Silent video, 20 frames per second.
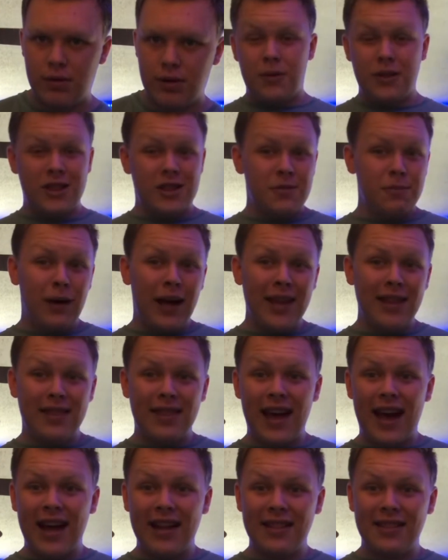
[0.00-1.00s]
But despite
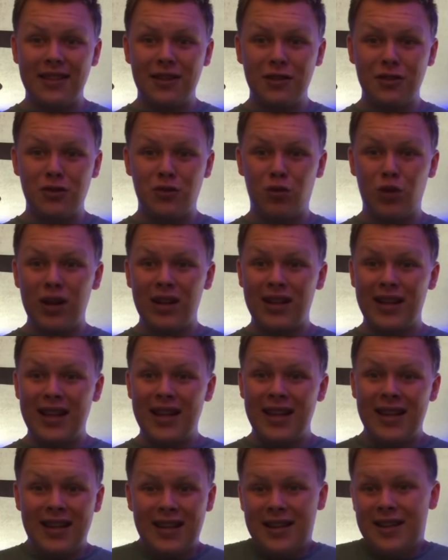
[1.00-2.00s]
that, there's
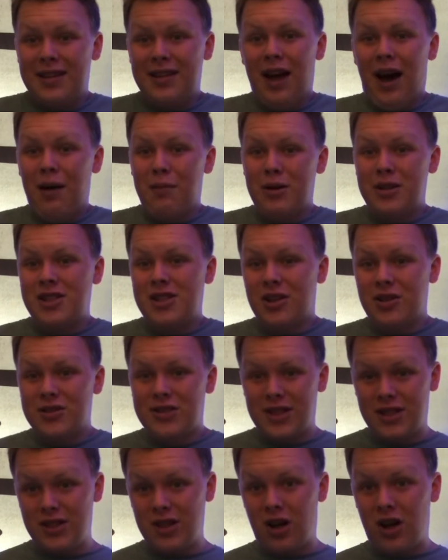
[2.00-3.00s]
really not much else
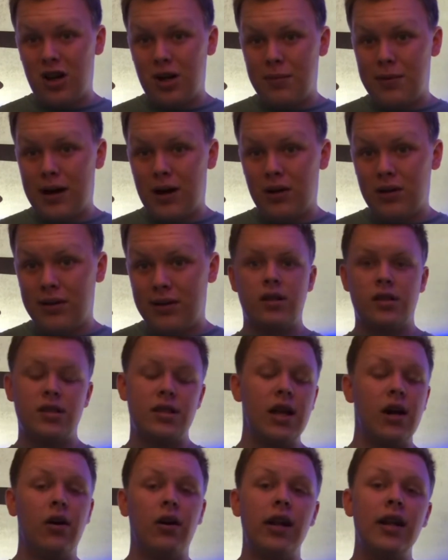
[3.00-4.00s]
to talk about.
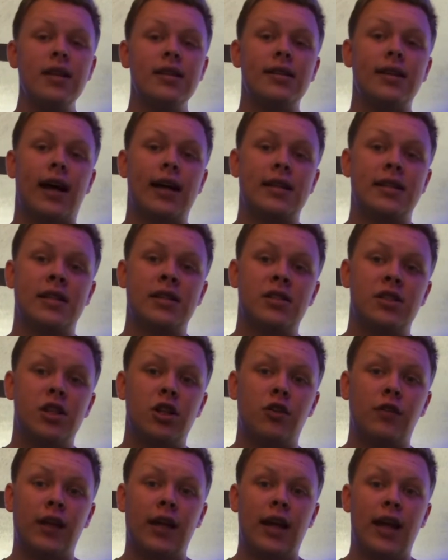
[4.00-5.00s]
Still, it is nice
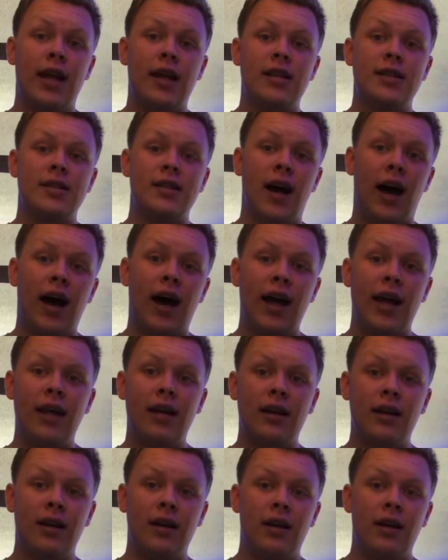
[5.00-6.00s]
considering it tied
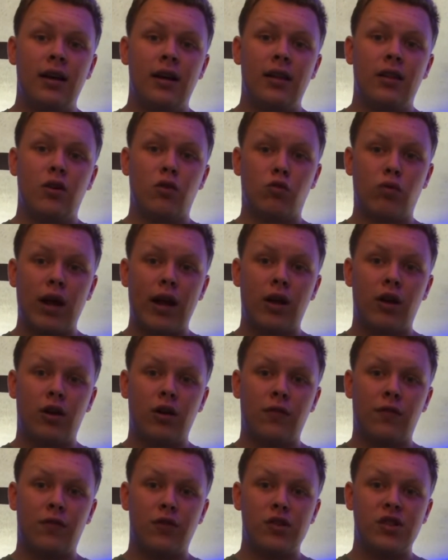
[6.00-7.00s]
the record
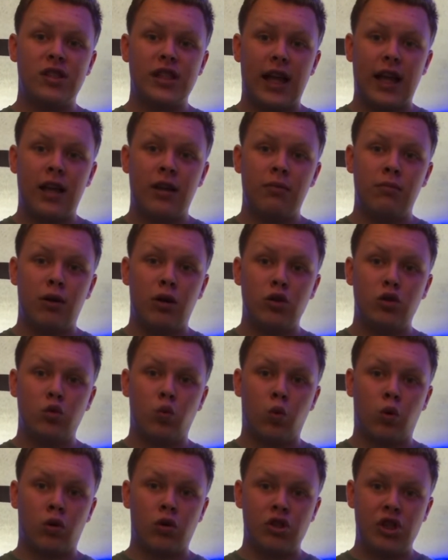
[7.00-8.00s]
for second most
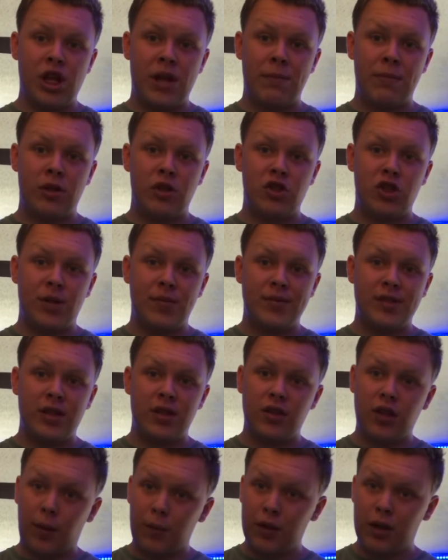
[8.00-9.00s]
world championships in
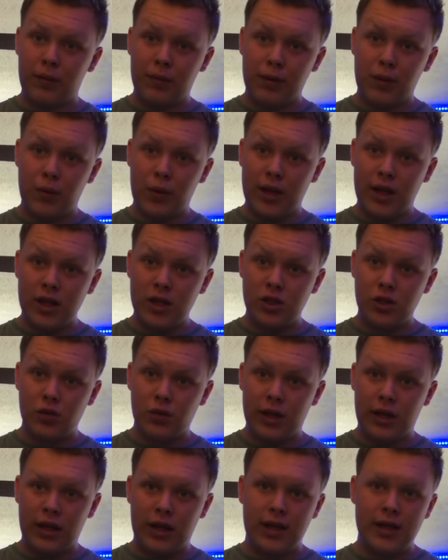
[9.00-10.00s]
WWE
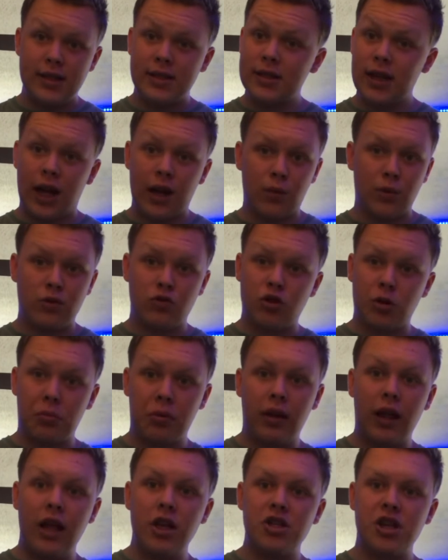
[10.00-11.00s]
history. He's tied with
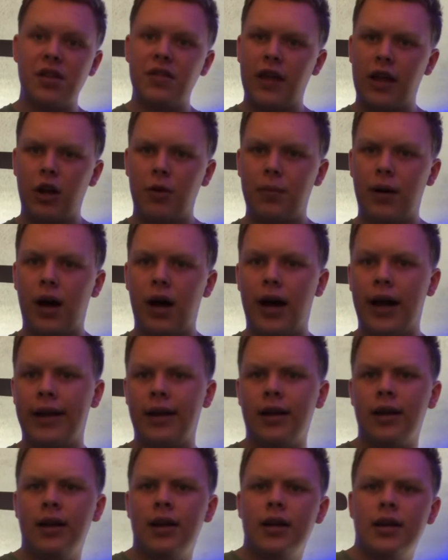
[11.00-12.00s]
Triple H, and they are behind
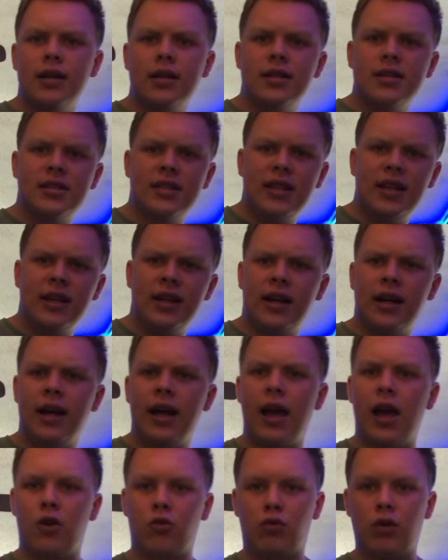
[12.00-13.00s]
Cena
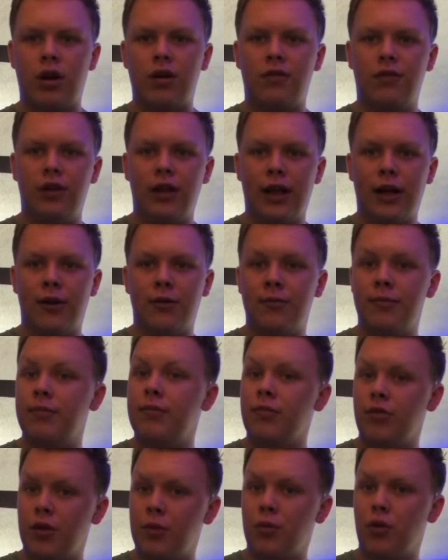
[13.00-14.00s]
and Ric Flair.
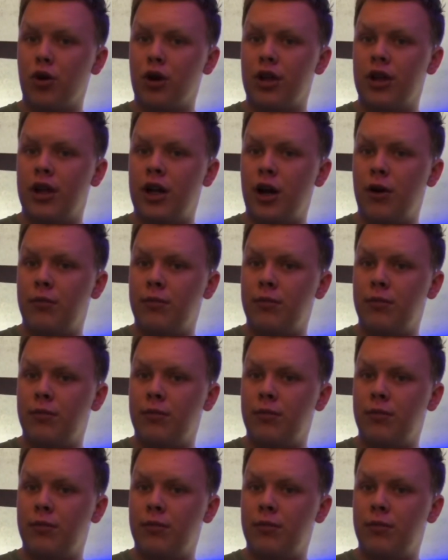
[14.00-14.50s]
The more you know.